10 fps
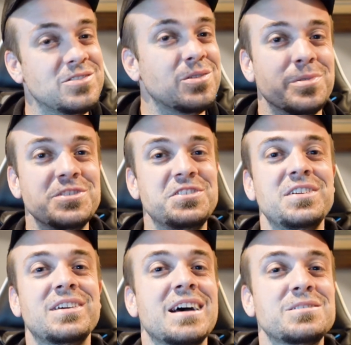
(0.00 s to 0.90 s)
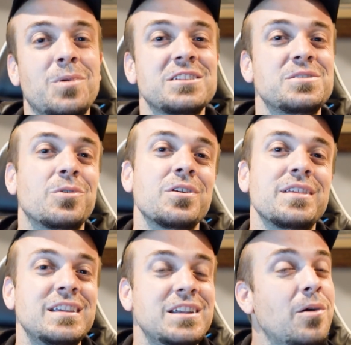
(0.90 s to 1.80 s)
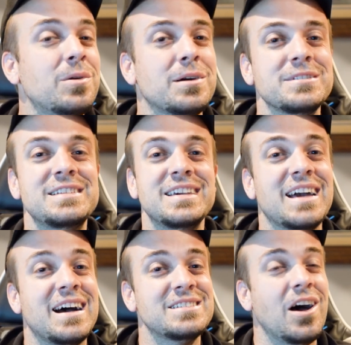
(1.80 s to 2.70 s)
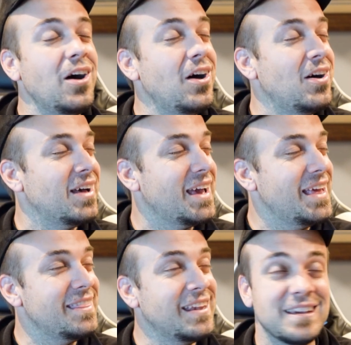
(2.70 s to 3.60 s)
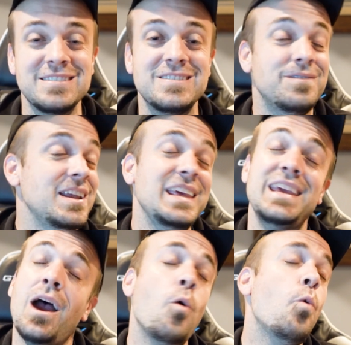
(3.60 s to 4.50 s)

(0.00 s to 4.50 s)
Do appreciate you guys watching more than you know, and I will see you guys all in the next video.